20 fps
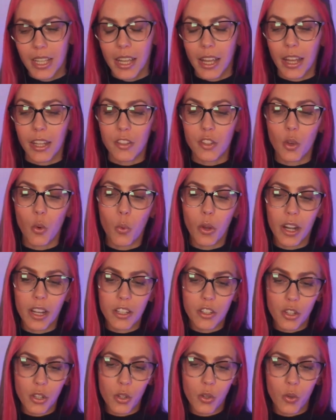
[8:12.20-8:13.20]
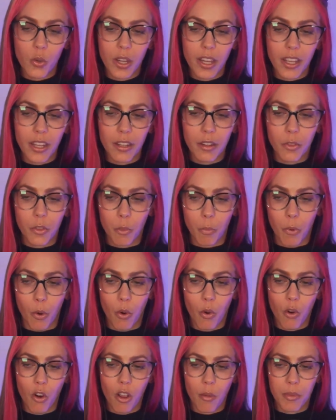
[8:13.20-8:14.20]
And so what I do in the
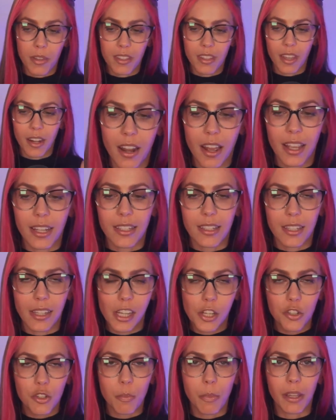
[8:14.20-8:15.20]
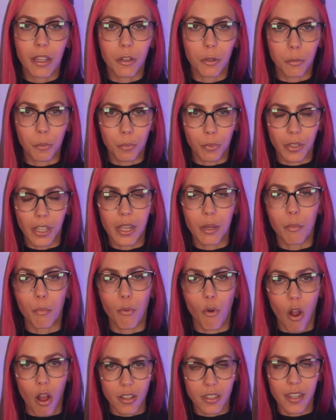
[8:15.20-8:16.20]
program is that I teach my complete
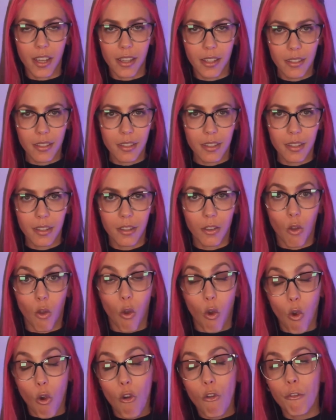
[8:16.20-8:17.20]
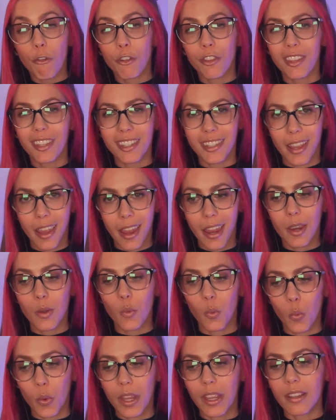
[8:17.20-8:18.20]
process over this
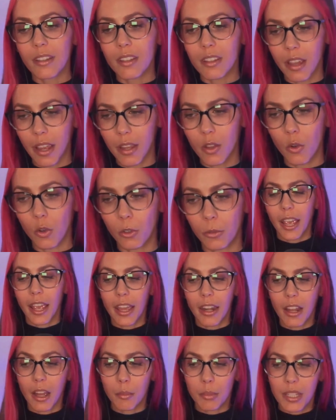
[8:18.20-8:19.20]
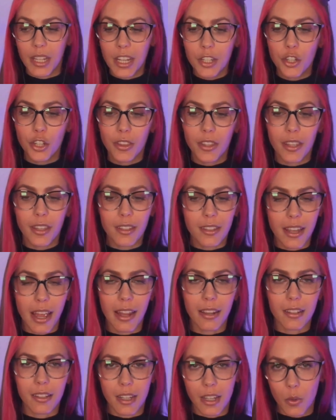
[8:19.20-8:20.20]
8-week cycle. And I'm teaching the
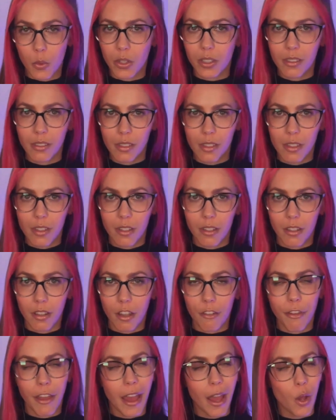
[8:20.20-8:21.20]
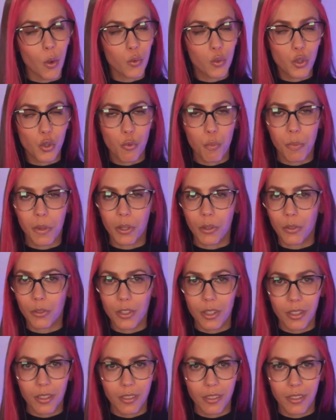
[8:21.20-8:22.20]
exact sequence of how to
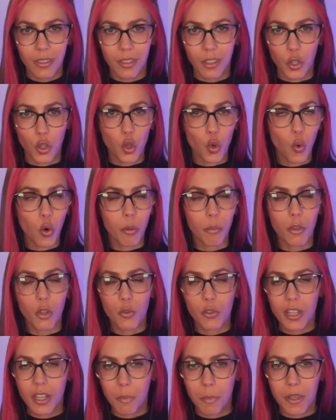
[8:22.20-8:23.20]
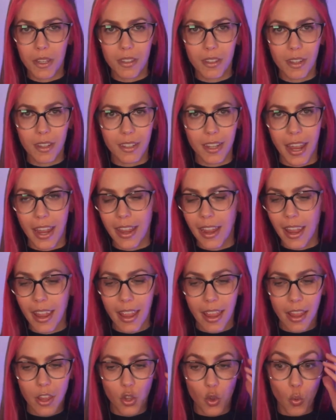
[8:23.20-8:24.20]
build your music business,
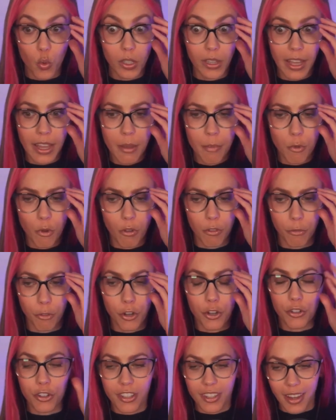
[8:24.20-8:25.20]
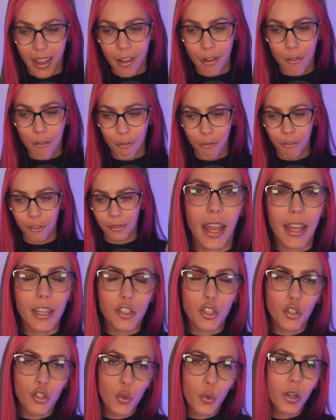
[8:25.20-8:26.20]
aka your label for yourself, and
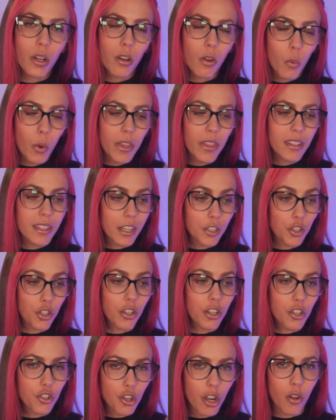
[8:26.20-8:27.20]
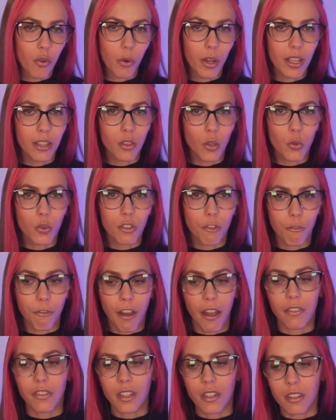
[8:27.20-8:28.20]
to do it in a way that's actually going to generate those
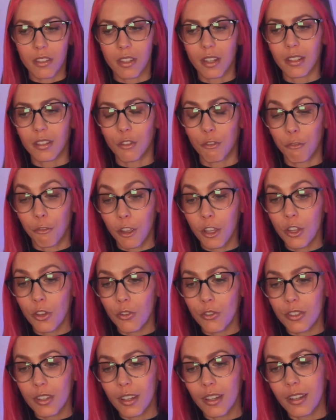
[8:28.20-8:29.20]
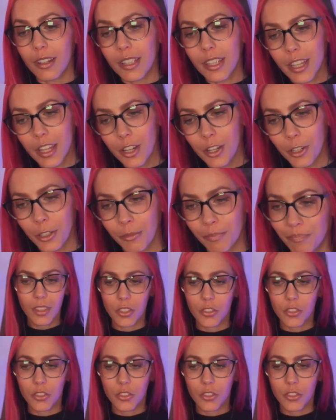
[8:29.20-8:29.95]
5 to 6 figures a year.